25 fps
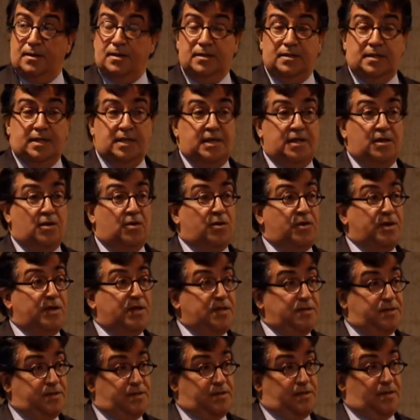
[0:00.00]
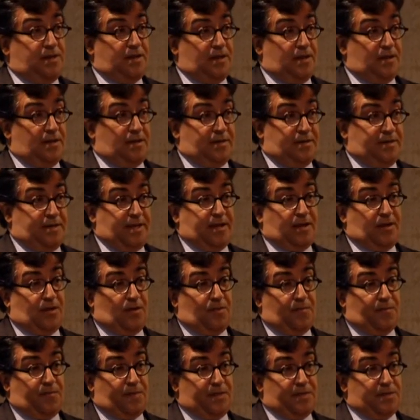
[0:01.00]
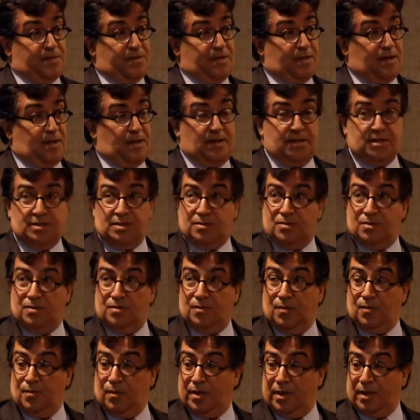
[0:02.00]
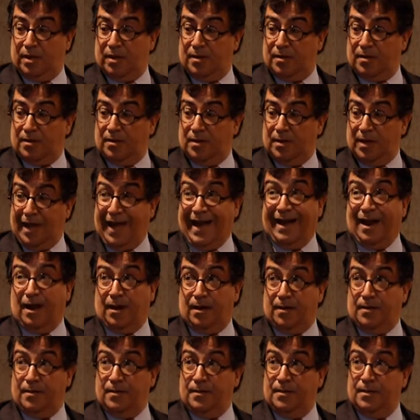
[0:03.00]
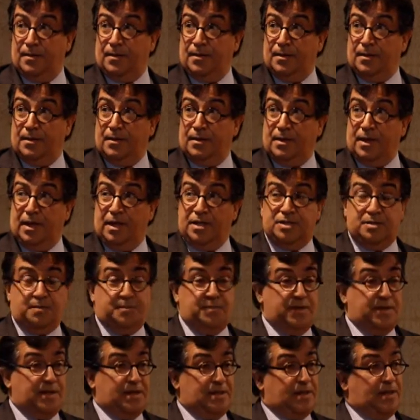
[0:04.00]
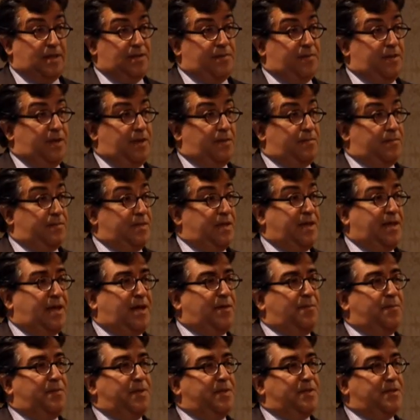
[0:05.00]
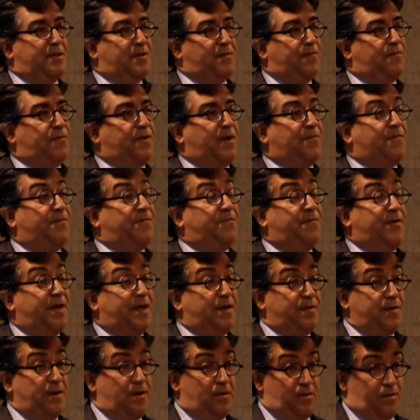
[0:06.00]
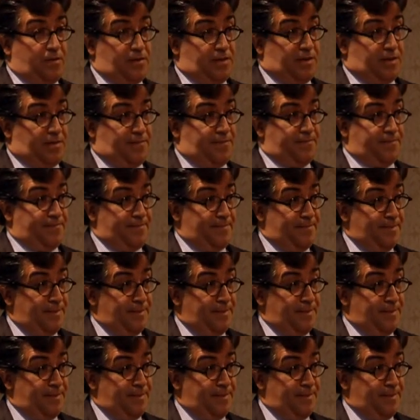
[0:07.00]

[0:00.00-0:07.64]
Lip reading: The original tech companies in Jalisco are HP and IBM. They have been there for a very long time.